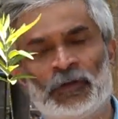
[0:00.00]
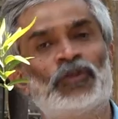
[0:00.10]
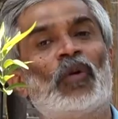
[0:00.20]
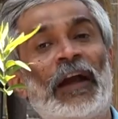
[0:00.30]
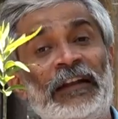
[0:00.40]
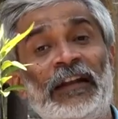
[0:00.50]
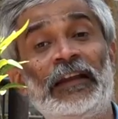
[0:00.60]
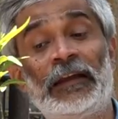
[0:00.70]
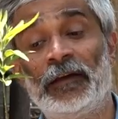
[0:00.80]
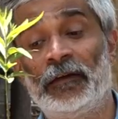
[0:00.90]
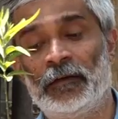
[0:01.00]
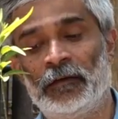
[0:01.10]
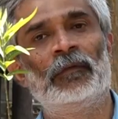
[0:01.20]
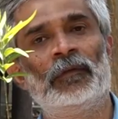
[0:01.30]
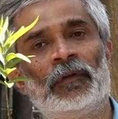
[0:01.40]
So kindly
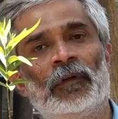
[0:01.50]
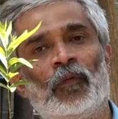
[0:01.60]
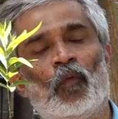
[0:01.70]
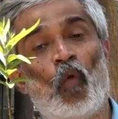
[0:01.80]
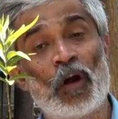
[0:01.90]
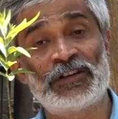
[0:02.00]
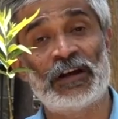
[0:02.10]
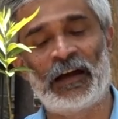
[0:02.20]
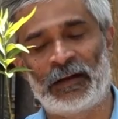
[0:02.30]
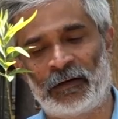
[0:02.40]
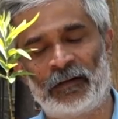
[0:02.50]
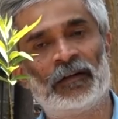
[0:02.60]
watch our